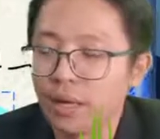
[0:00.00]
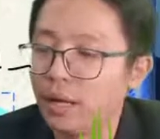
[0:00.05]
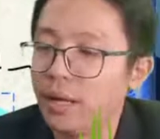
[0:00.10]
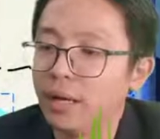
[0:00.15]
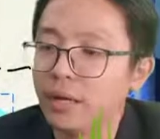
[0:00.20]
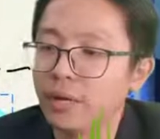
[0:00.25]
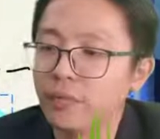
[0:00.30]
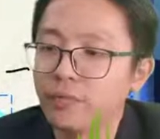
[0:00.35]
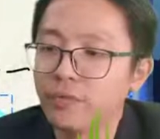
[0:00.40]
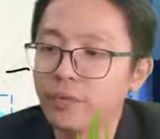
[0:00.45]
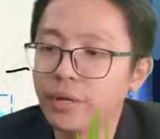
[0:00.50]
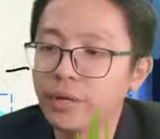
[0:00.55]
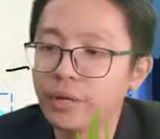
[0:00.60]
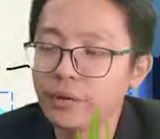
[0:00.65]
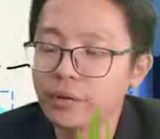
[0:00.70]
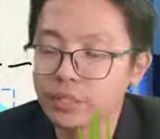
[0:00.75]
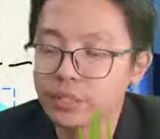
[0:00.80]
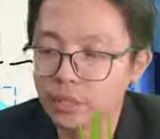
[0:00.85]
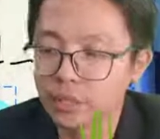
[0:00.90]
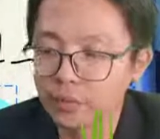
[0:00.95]
Real
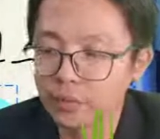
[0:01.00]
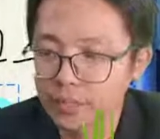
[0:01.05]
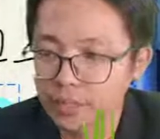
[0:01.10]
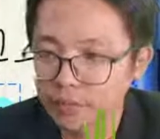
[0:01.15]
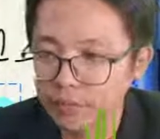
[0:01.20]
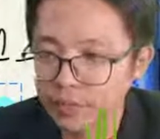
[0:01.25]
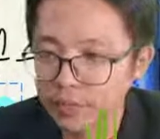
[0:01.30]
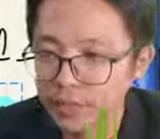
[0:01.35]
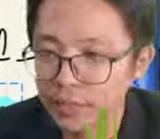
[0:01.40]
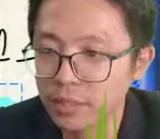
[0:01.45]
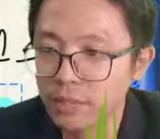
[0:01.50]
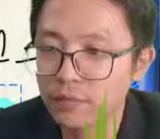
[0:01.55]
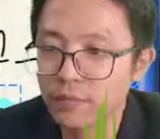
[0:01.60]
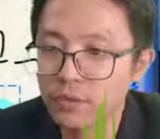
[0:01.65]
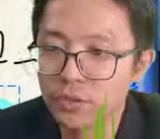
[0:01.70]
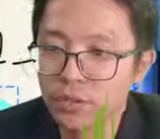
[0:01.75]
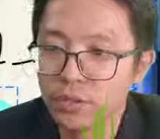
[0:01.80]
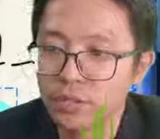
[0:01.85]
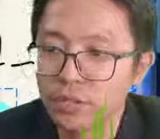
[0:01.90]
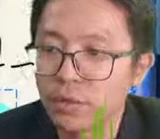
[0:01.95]
is always inverted, virtual
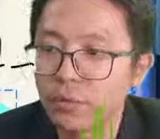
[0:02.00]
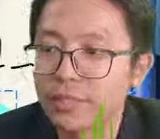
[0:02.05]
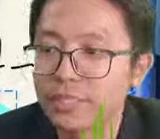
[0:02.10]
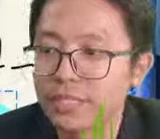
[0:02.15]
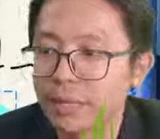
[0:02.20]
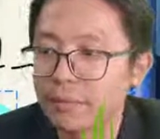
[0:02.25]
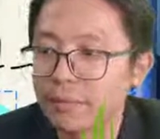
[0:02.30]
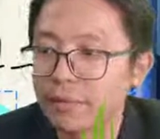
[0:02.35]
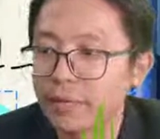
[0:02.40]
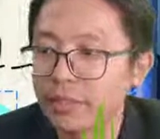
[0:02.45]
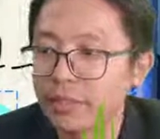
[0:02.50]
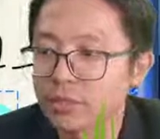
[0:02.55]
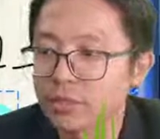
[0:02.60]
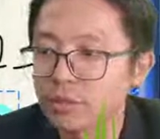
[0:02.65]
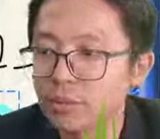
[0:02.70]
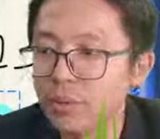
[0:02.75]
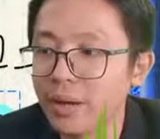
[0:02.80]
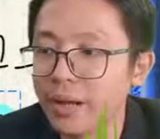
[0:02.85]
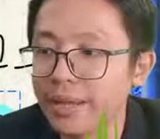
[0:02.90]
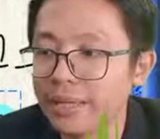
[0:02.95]
is always upright. So
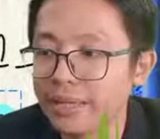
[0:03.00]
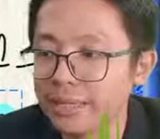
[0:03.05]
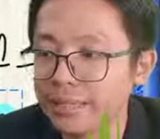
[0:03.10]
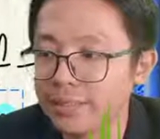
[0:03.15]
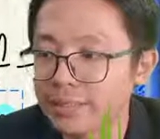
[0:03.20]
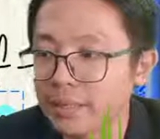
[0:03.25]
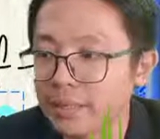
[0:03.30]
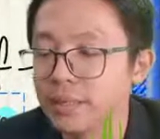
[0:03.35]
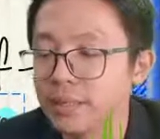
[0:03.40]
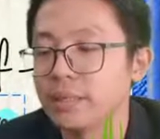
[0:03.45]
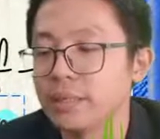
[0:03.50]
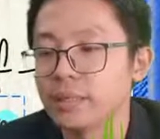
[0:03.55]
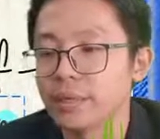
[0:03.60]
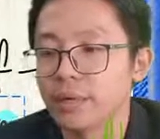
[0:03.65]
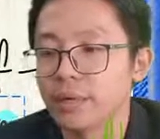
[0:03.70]
what I can say is a